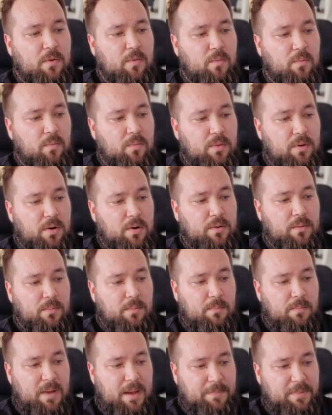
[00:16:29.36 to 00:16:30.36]
we're
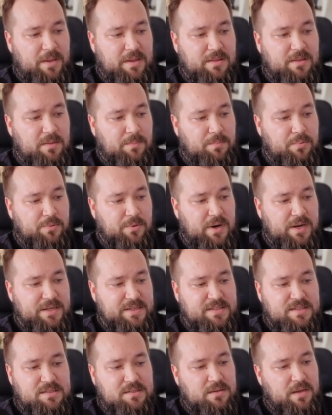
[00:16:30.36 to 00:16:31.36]
mapping in the
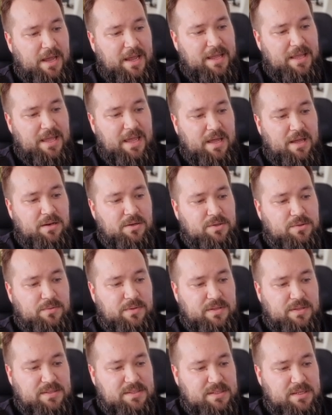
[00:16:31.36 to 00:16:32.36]
price, again
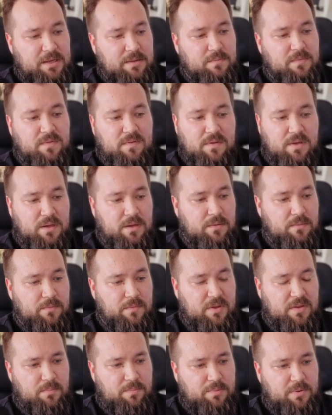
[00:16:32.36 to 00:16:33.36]
doing the same thing
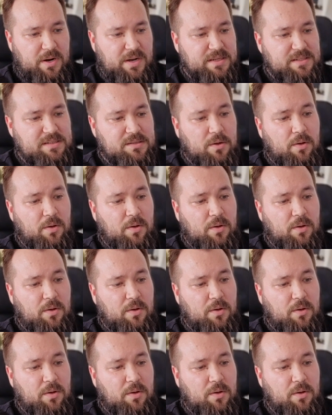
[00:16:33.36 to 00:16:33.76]
with price.